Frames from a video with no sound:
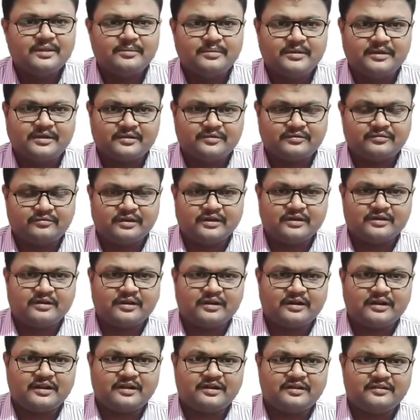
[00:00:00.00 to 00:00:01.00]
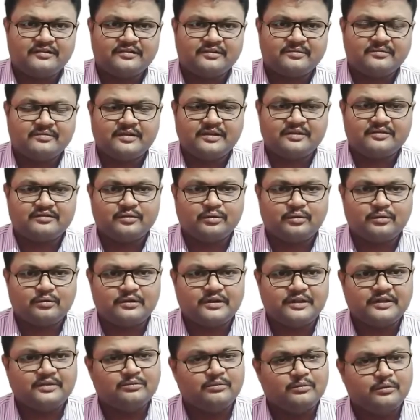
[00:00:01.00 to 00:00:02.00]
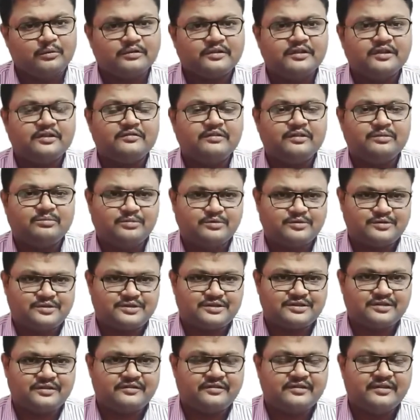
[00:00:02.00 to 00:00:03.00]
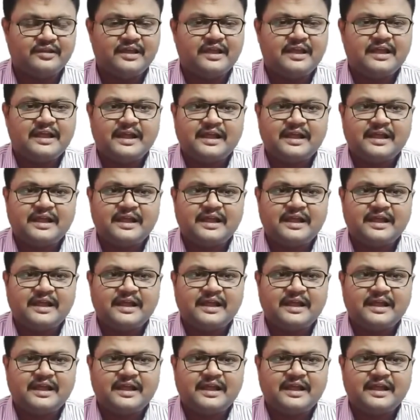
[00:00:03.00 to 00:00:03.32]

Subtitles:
because one organism is holding more than one positions